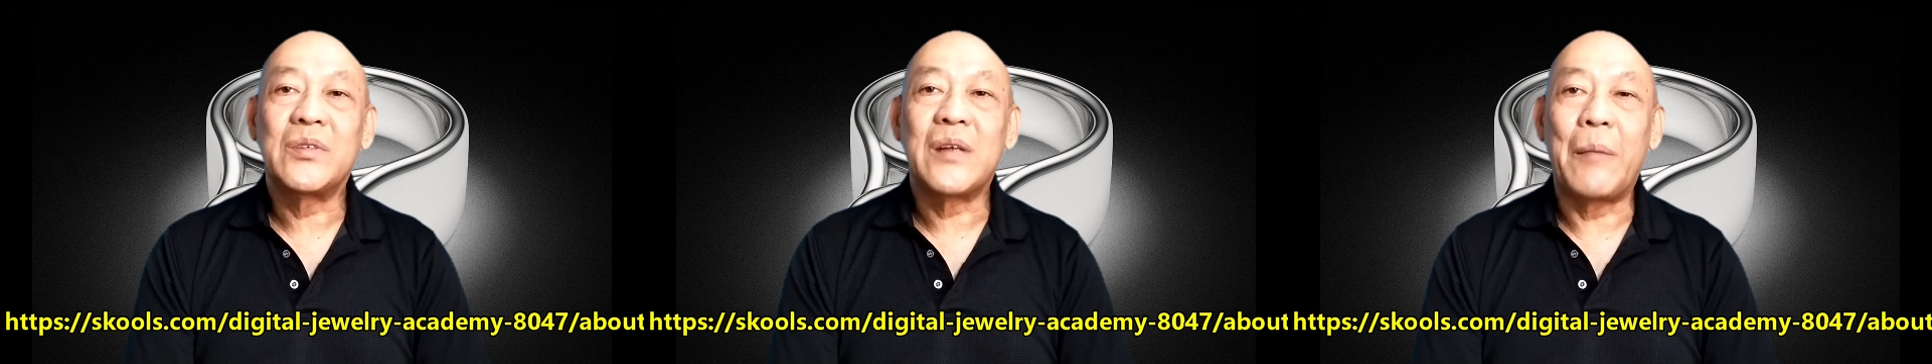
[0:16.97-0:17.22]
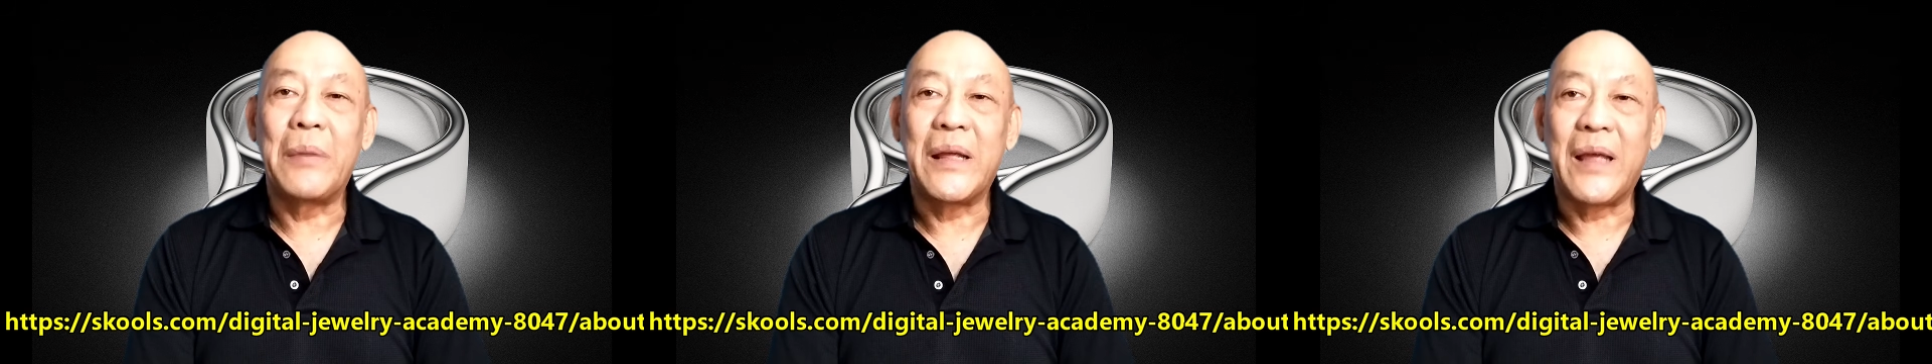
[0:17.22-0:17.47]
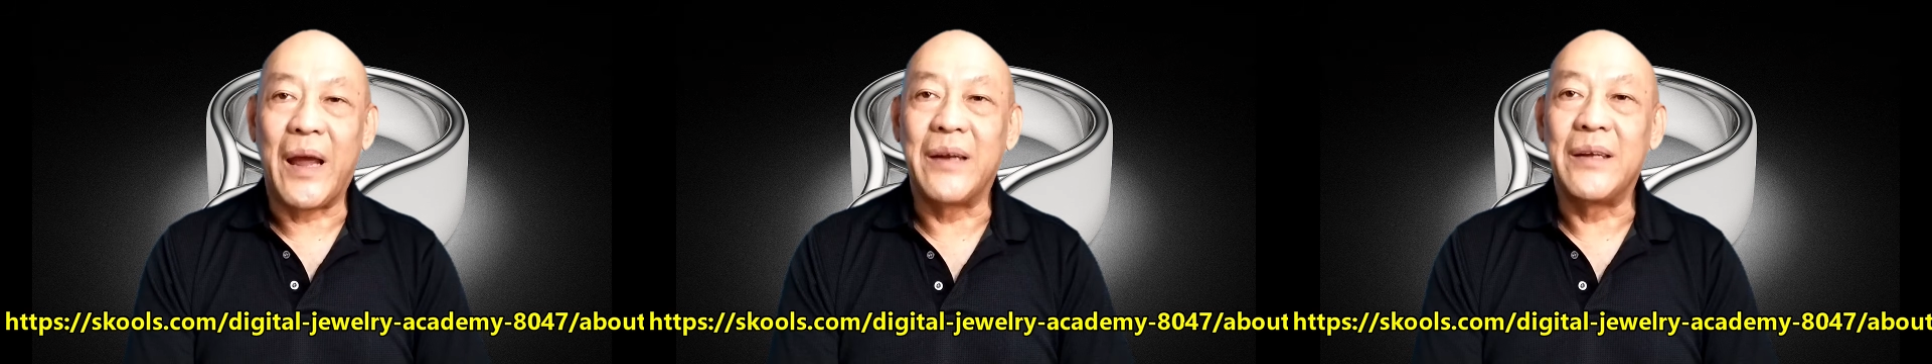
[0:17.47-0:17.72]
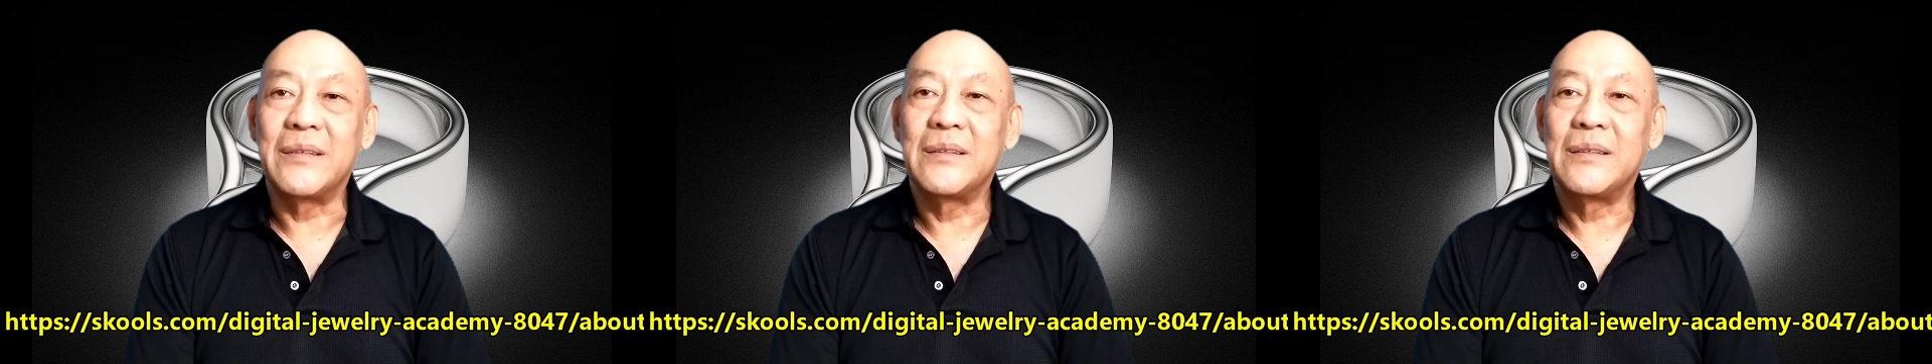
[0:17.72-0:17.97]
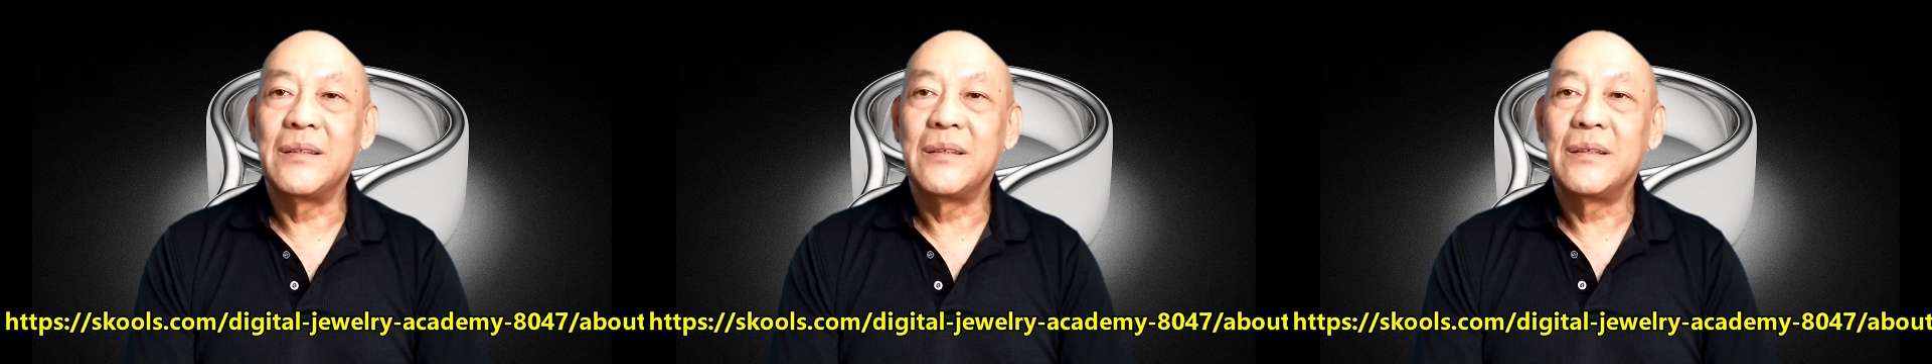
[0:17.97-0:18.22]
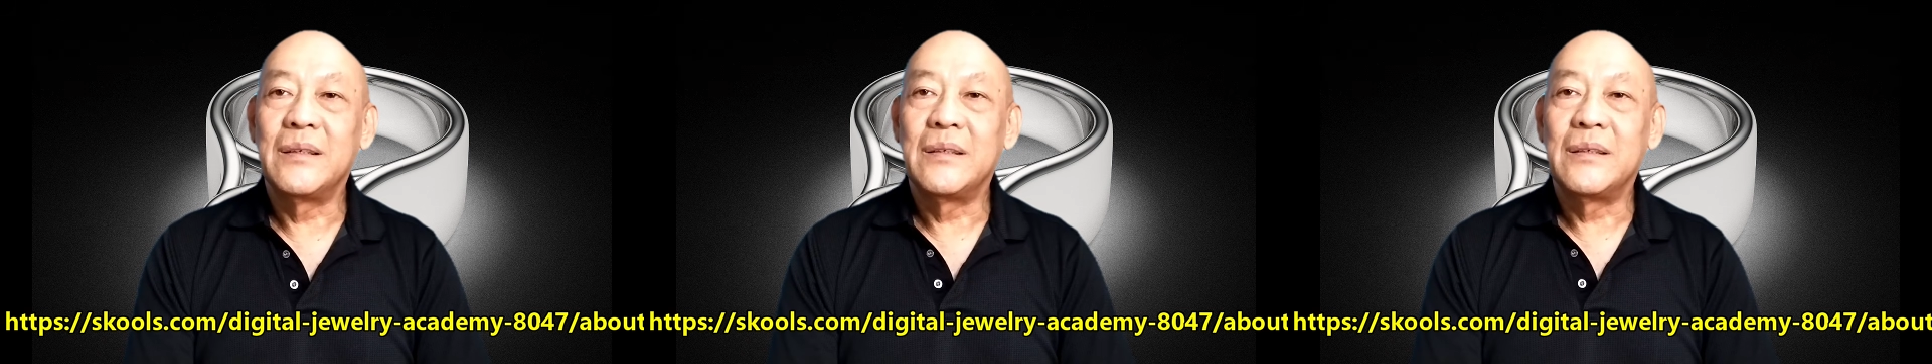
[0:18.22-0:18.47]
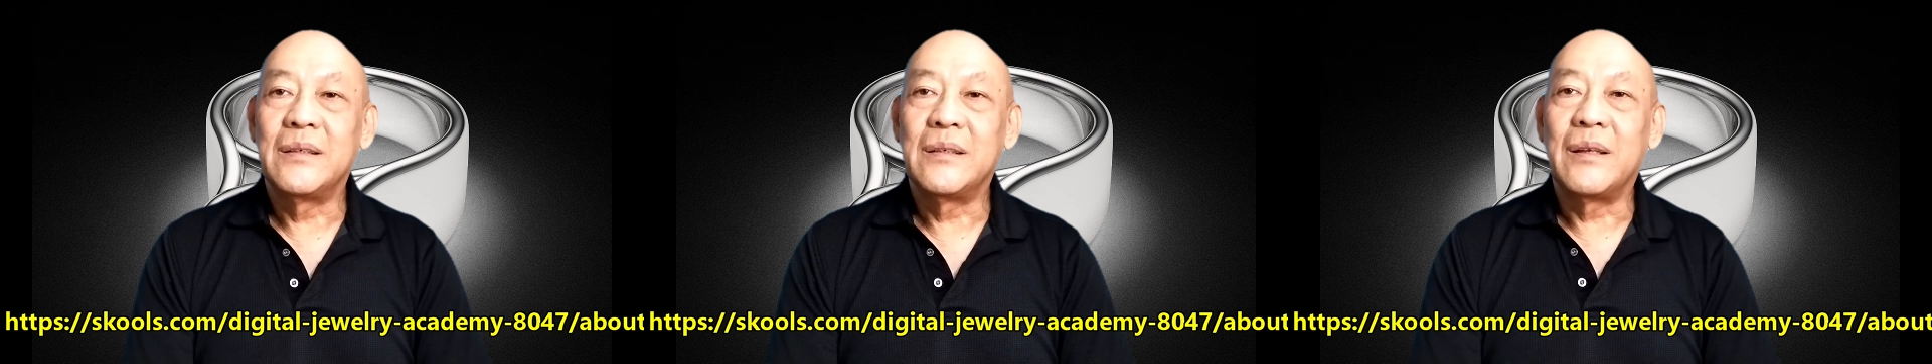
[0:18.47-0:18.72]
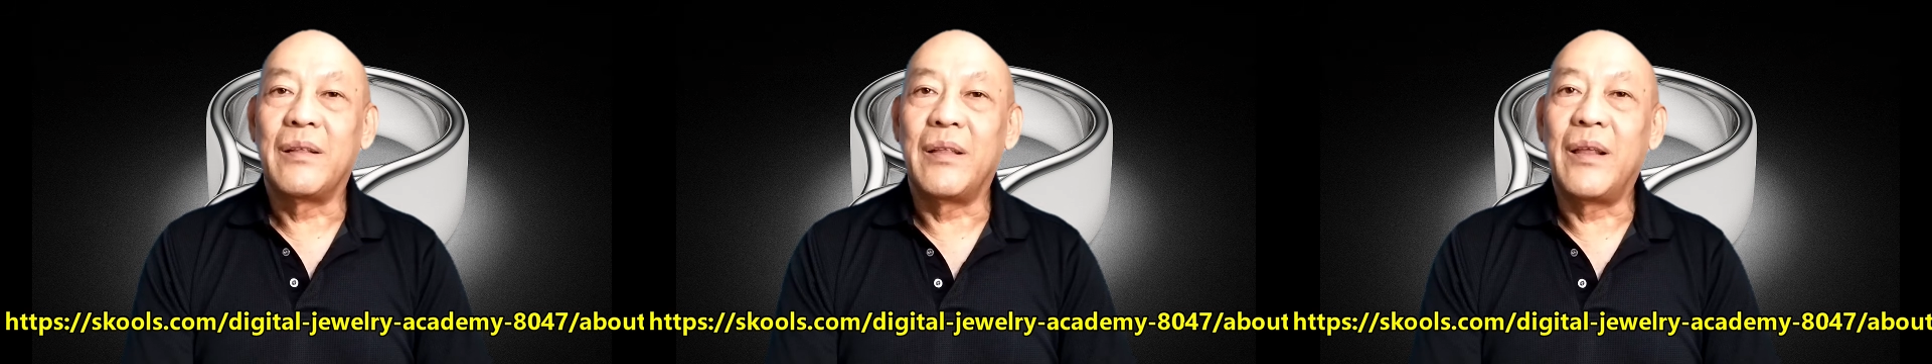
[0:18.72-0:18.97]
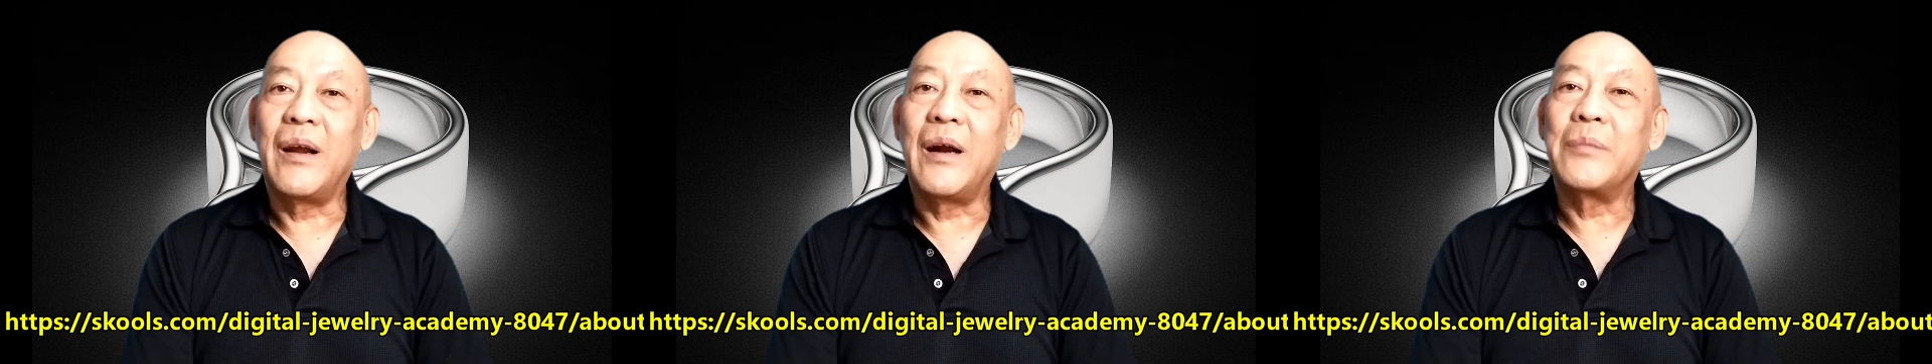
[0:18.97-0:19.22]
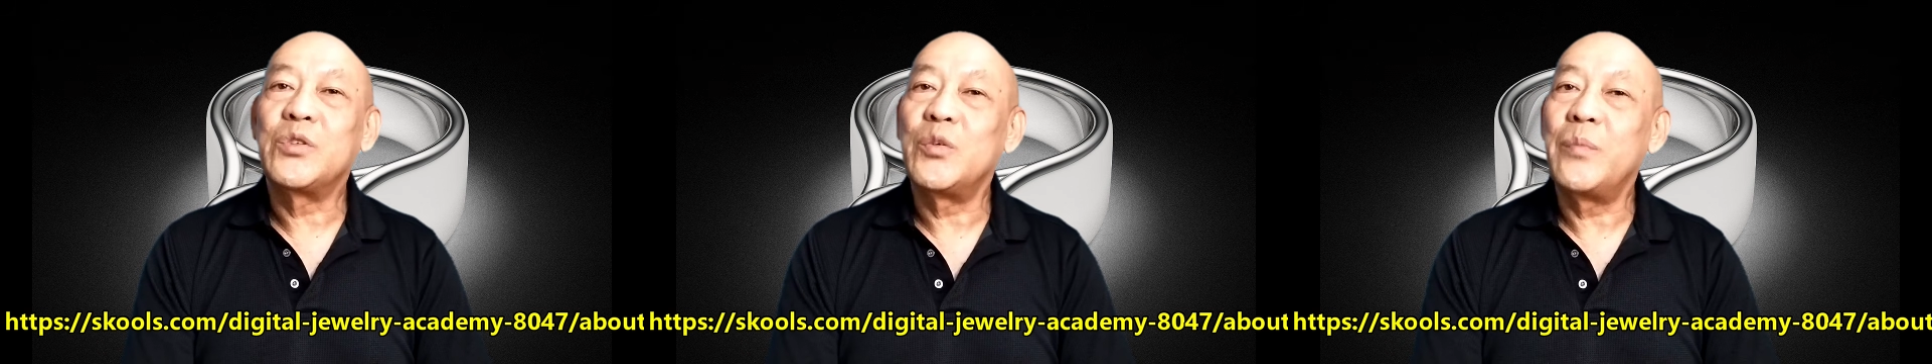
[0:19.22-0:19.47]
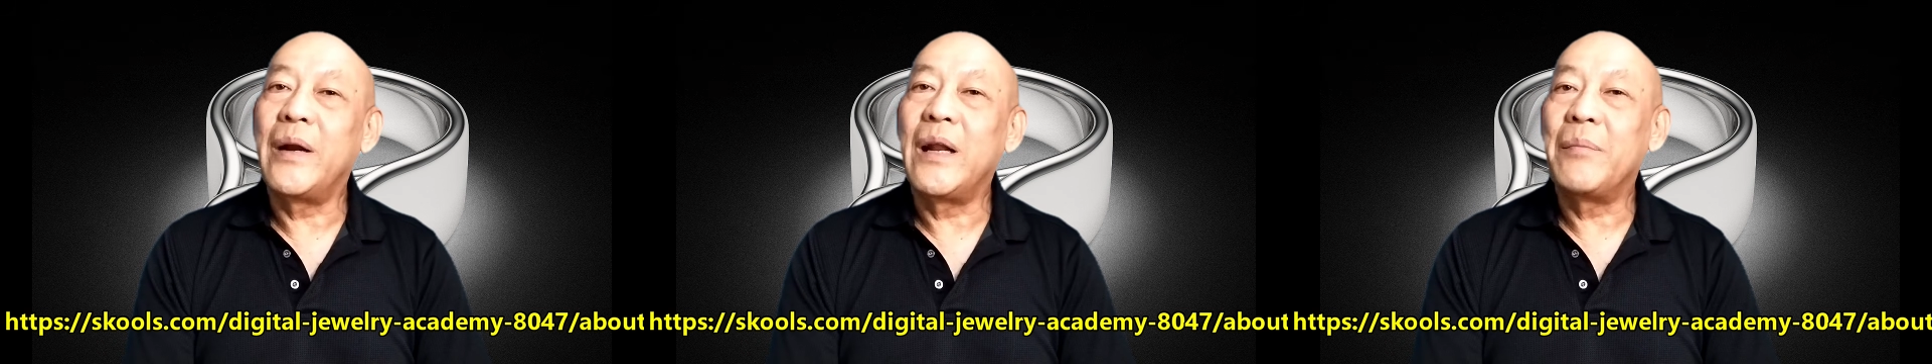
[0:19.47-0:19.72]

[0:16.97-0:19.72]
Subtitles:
complicated. There are too many